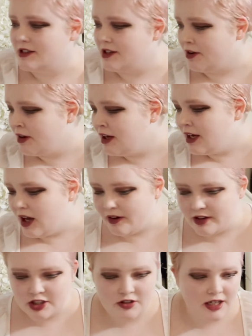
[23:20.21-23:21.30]
So I'm
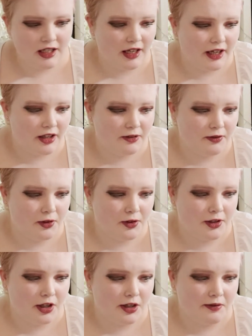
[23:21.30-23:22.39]
going to try lying on the floor
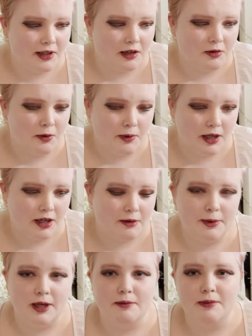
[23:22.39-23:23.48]
and hopefully that will work,
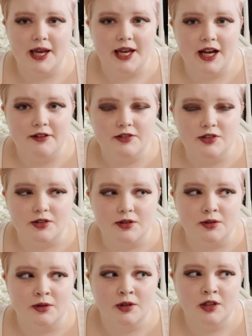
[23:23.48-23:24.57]
but I may have
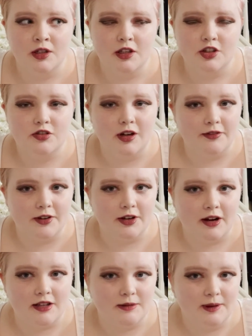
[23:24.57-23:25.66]
to try and figure
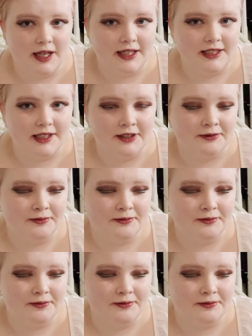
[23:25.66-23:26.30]
out some lighting.